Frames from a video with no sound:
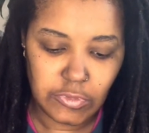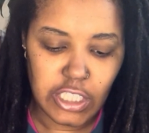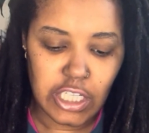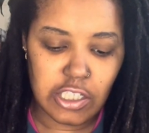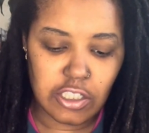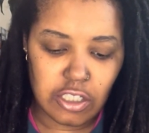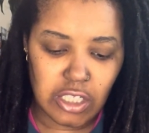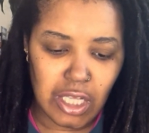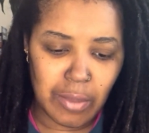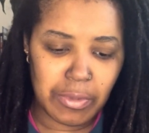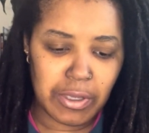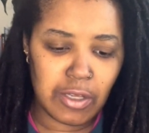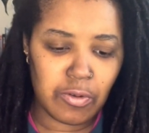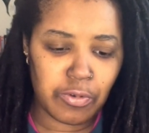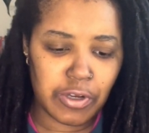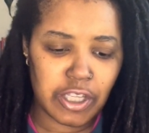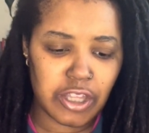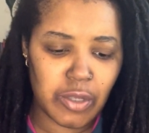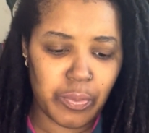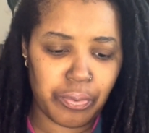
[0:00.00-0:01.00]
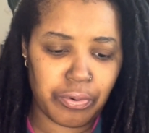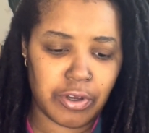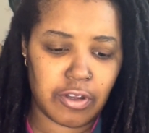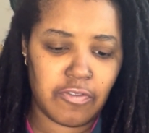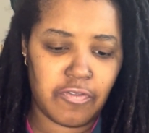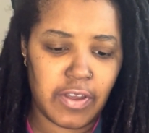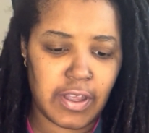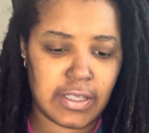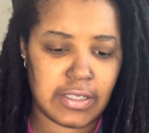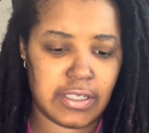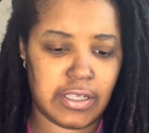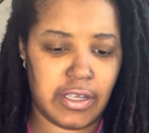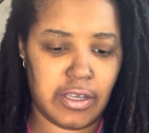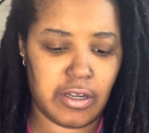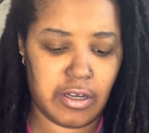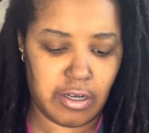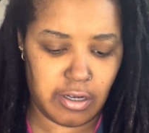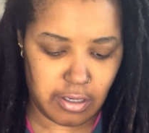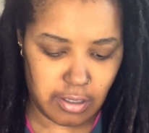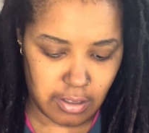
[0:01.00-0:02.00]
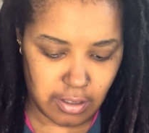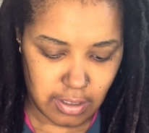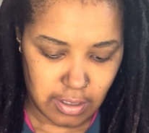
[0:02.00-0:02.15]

So let me read the preface here,